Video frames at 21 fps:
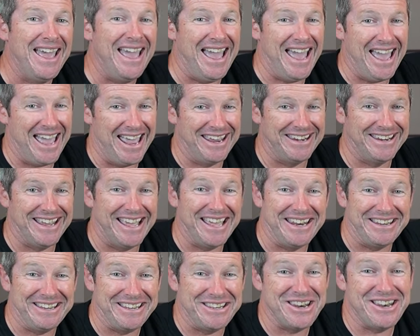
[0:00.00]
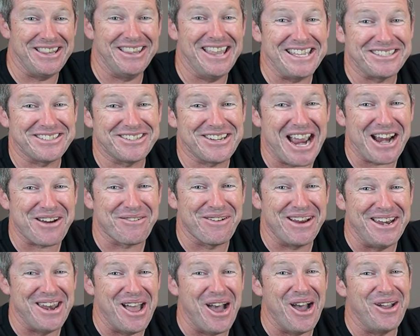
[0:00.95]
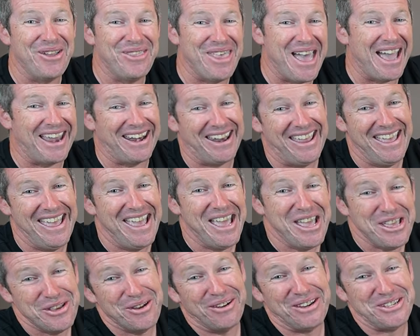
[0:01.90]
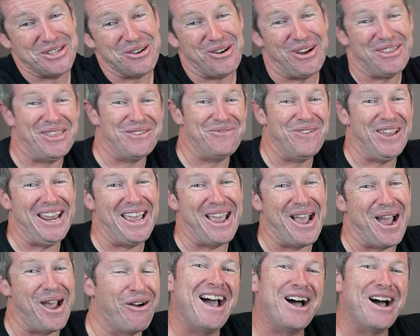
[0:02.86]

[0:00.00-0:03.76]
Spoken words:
And it lets Jackery know that you enjoyed the video.